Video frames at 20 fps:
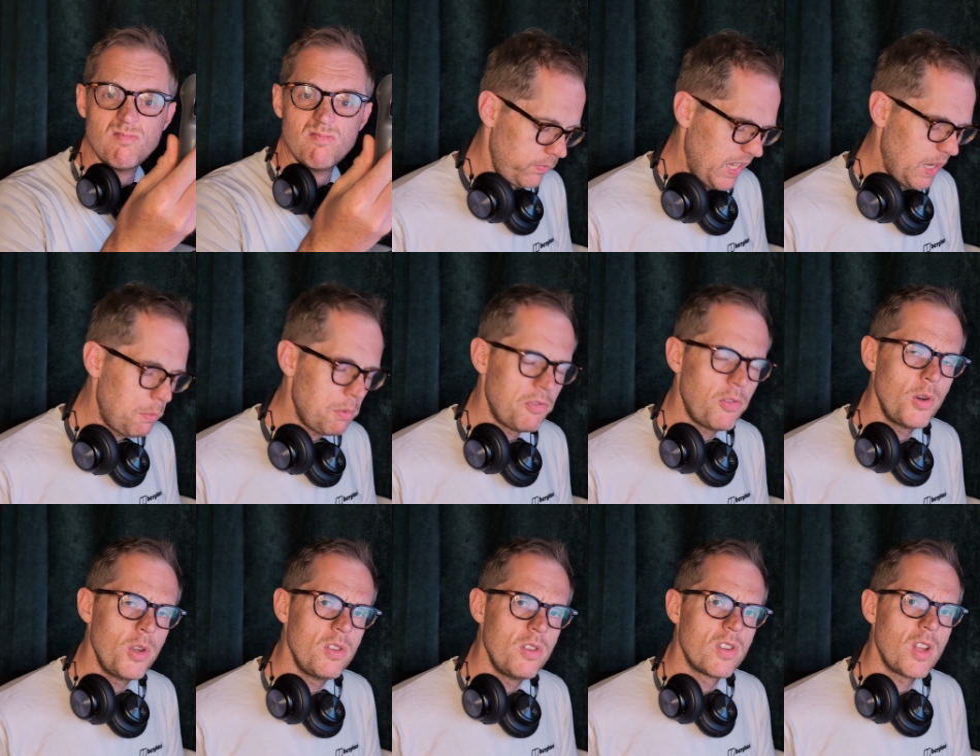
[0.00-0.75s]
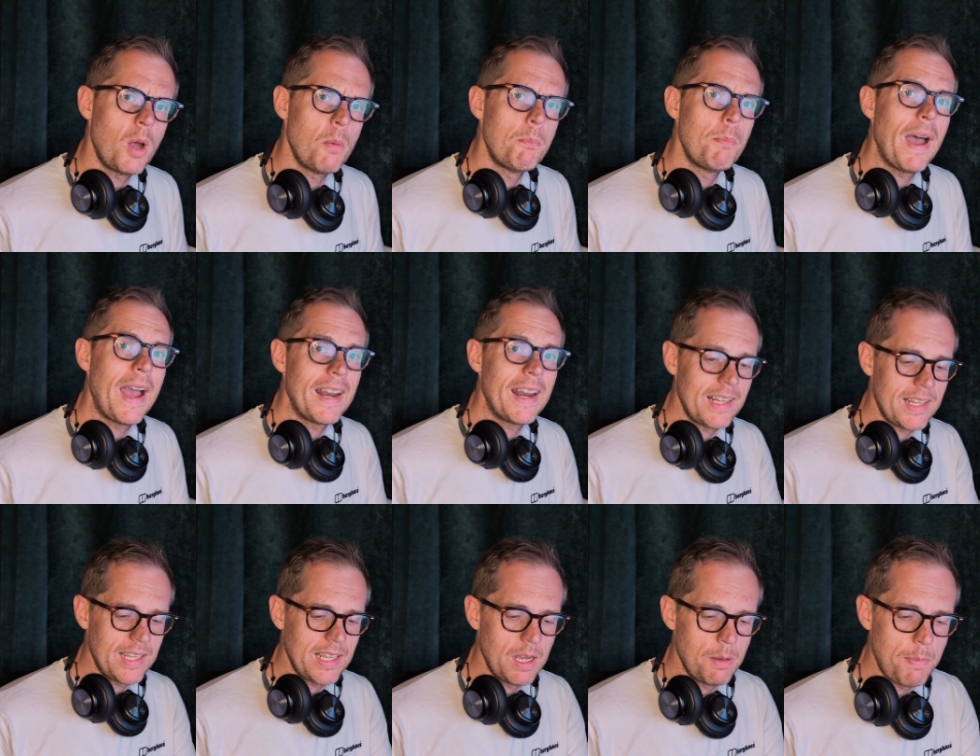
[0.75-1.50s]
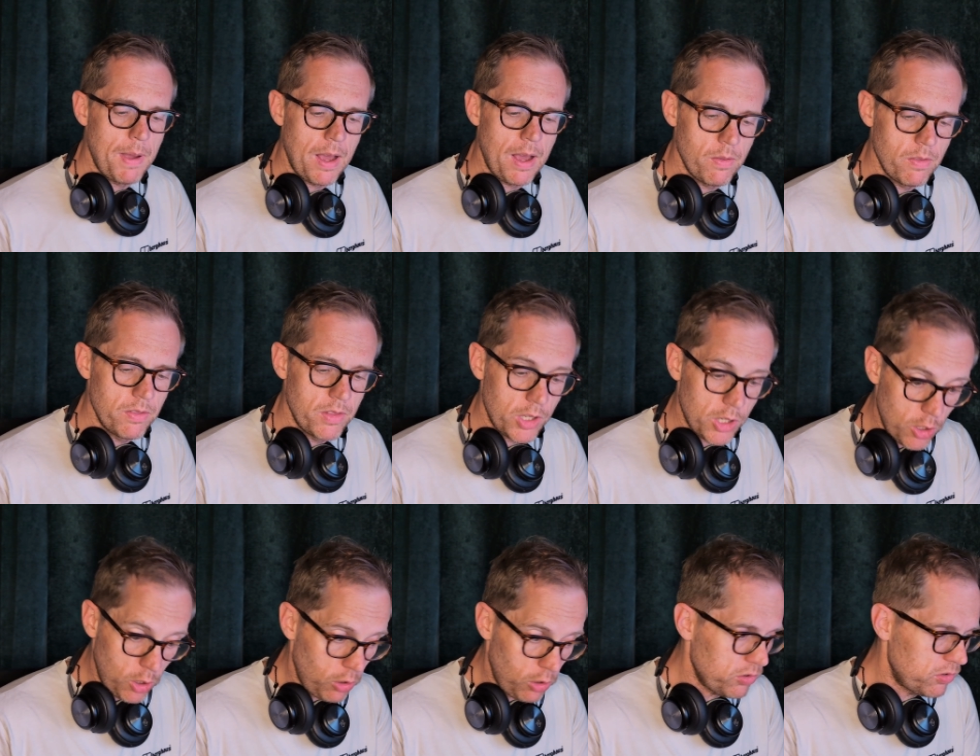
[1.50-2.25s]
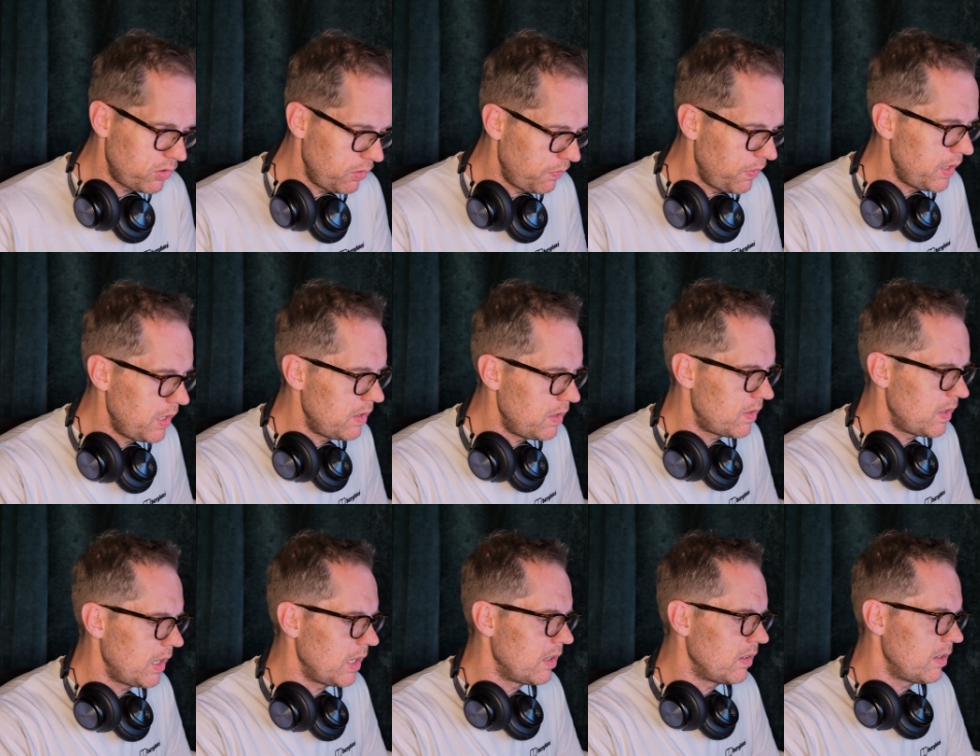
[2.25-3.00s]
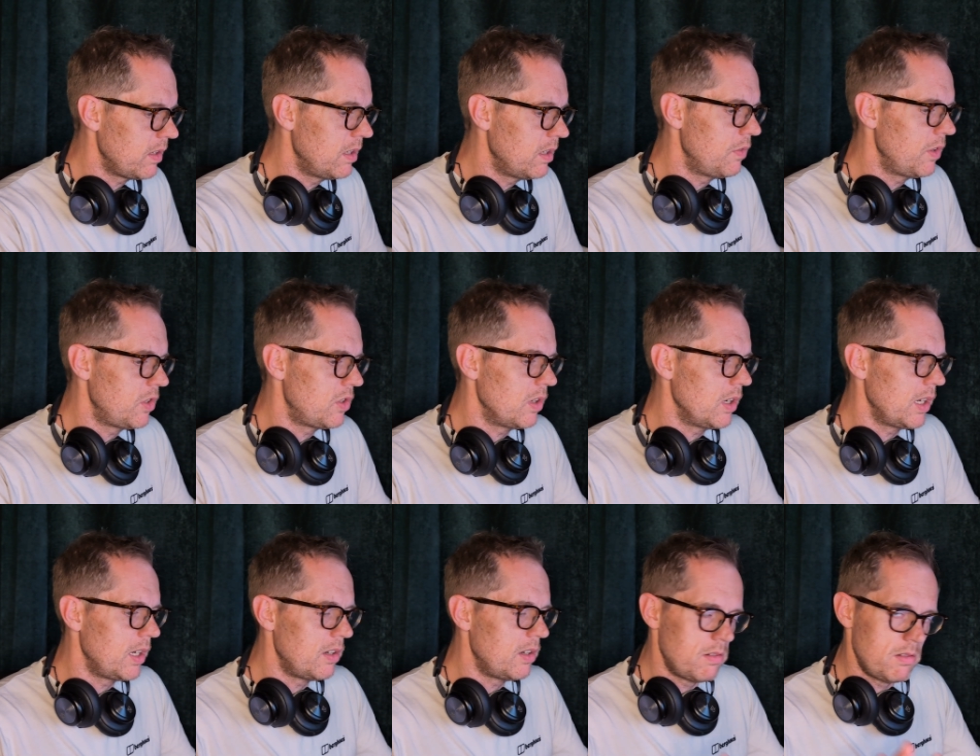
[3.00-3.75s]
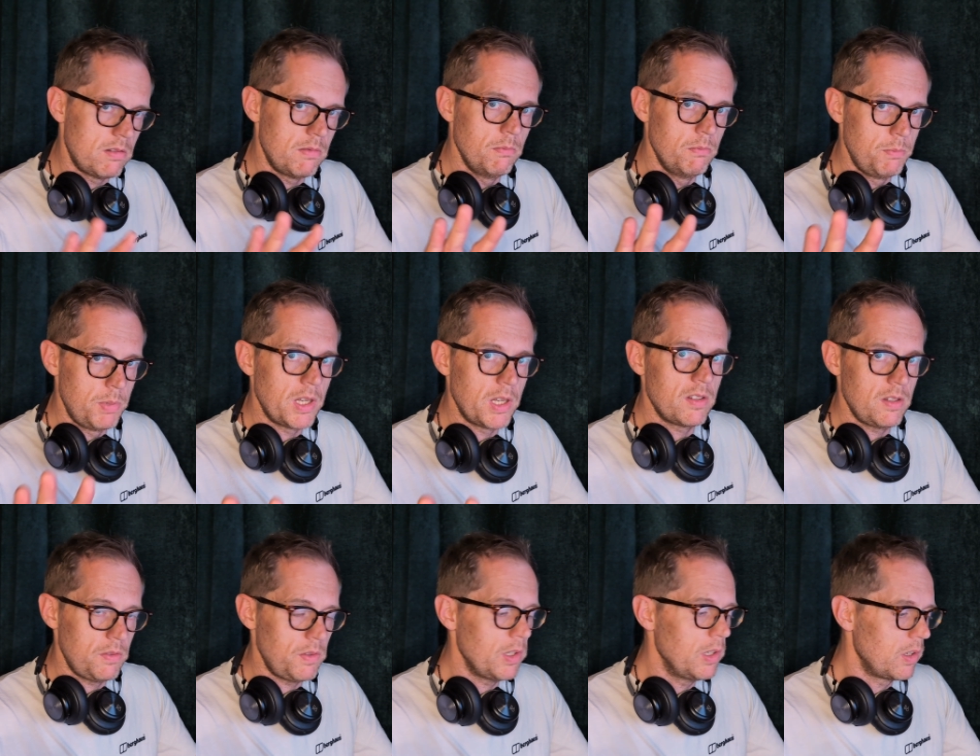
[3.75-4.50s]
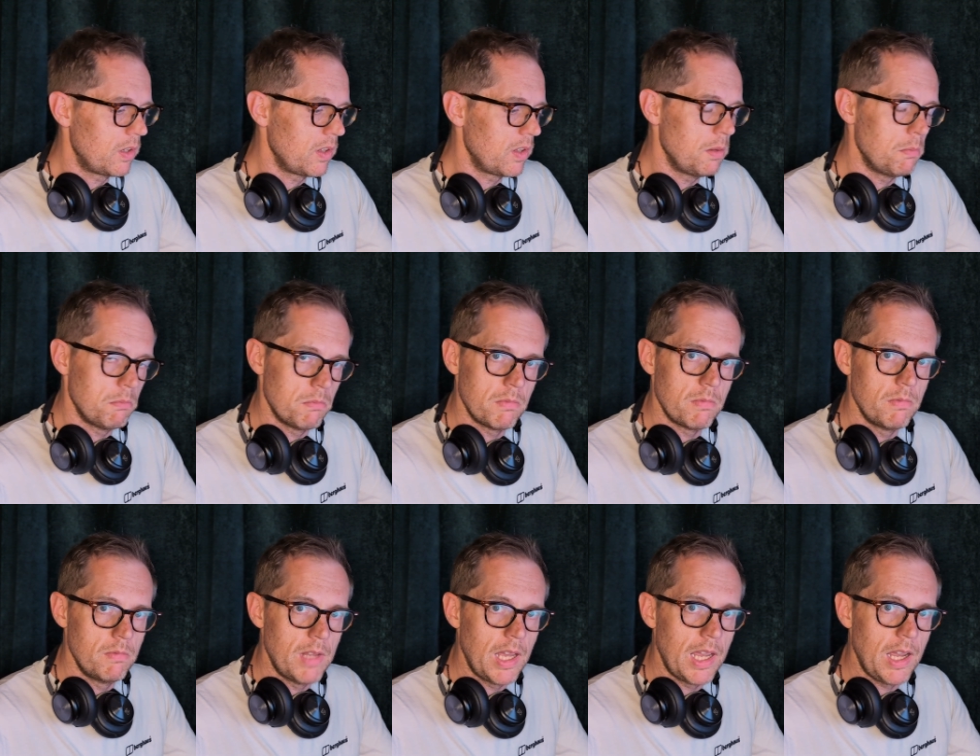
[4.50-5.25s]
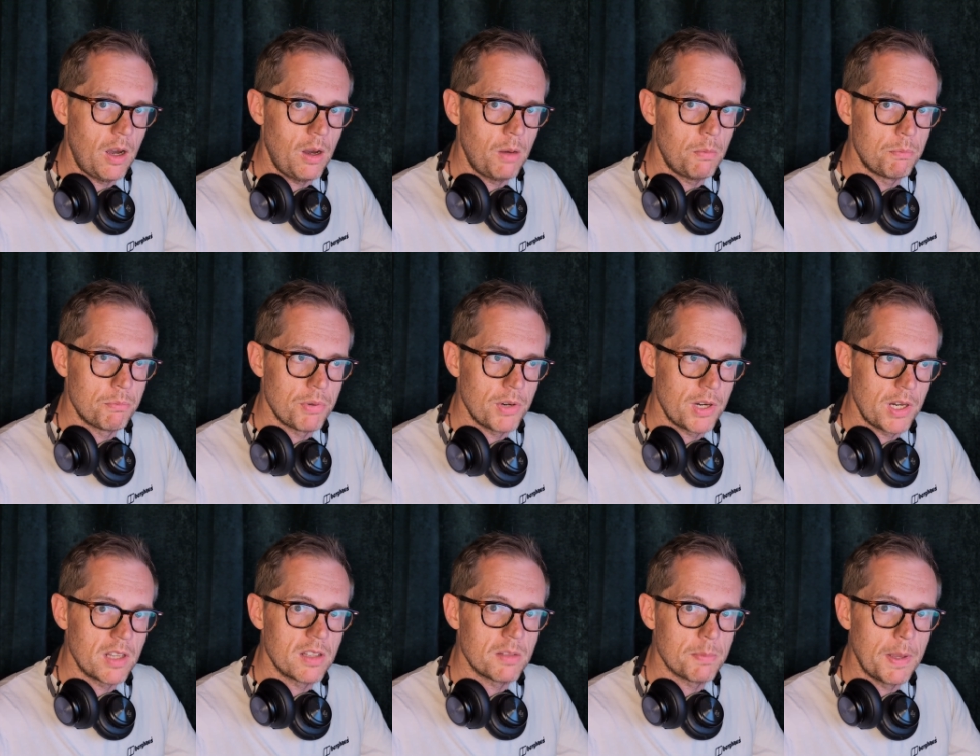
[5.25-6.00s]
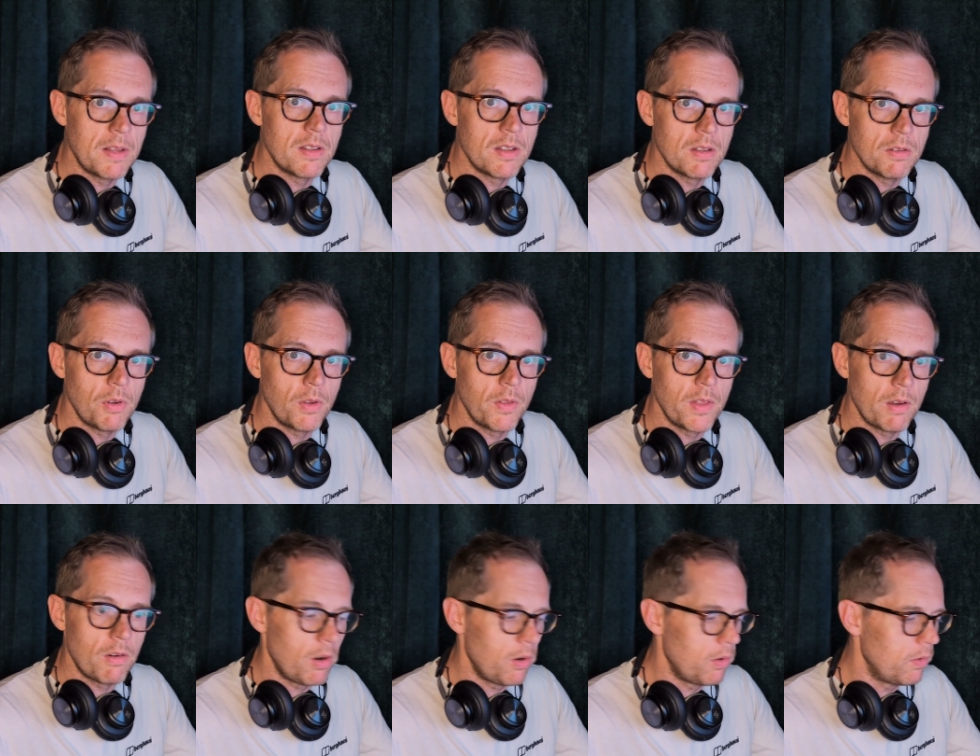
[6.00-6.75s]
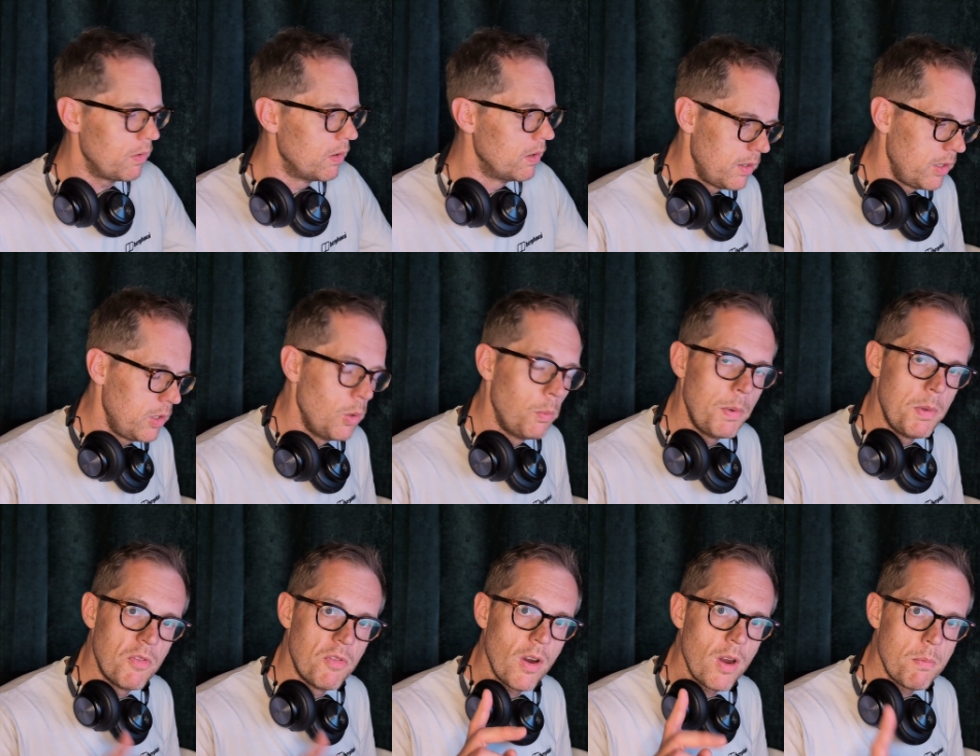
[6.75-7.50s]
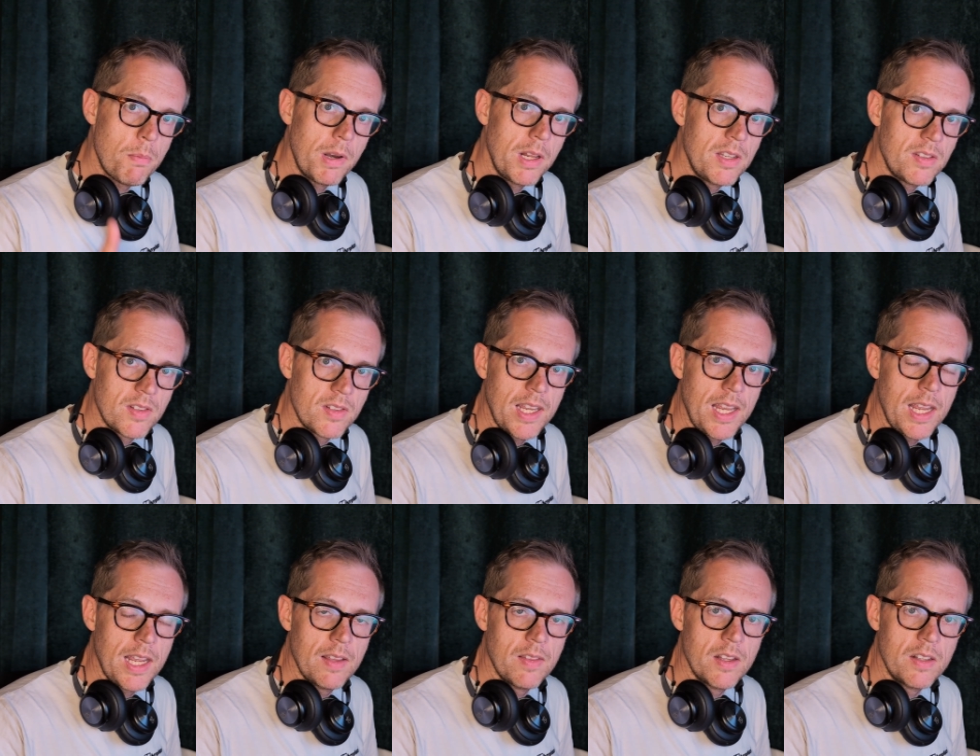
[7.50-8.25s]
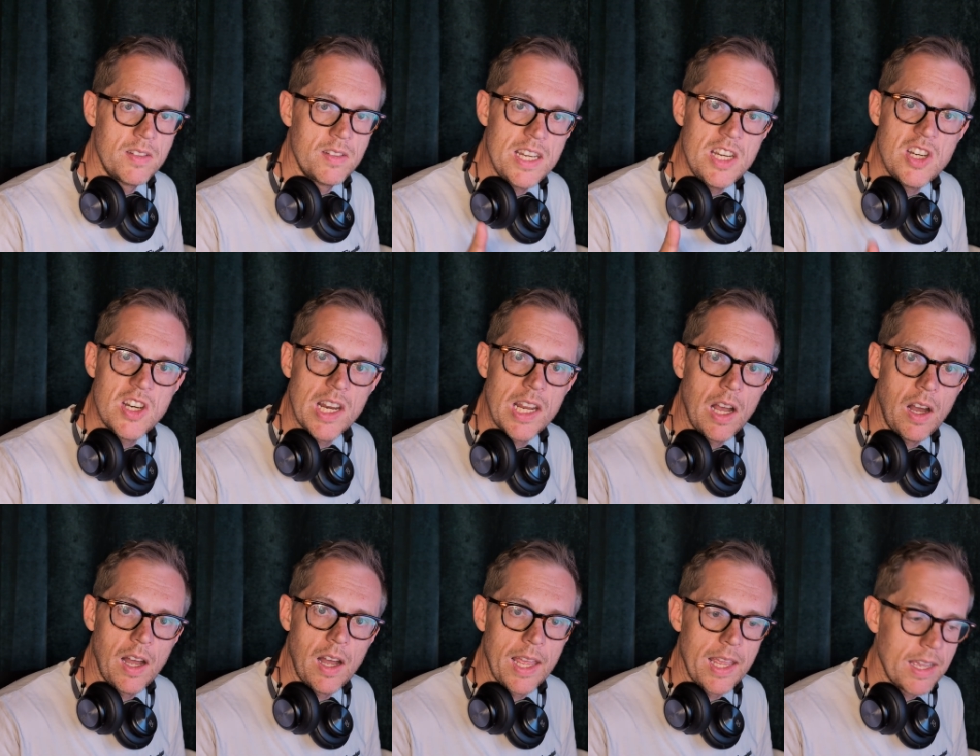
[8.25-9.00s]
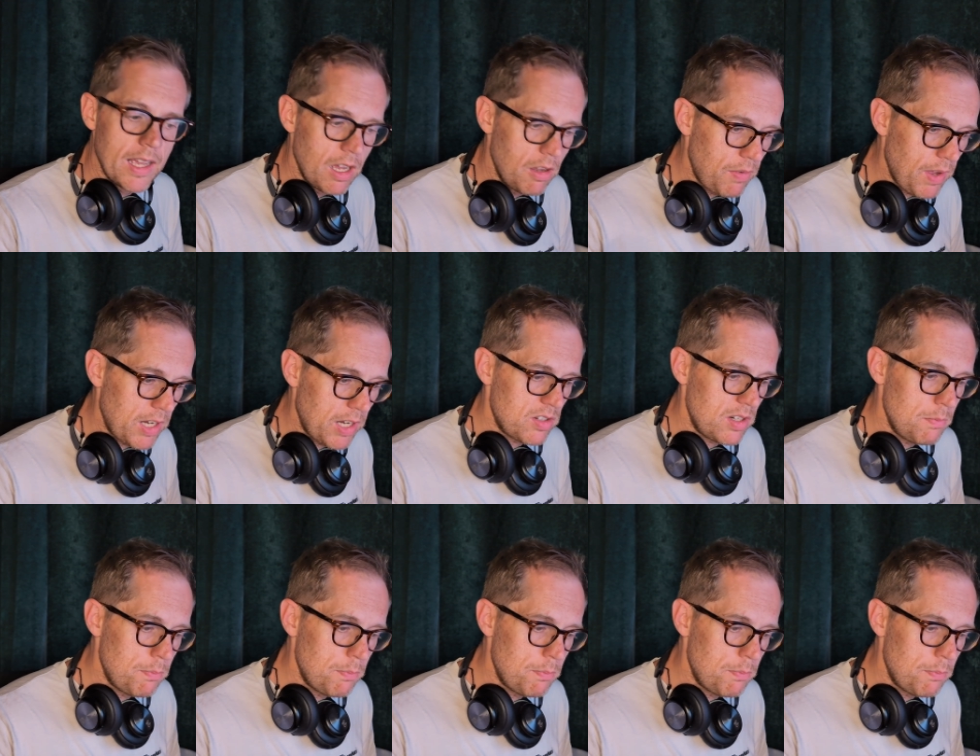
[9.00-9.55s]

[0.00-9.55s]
Now, before you start panicking about the cost of these things individually, because if you look at them, they are pretty expensive on their own, you'll be very pleased to hear that DJI have actually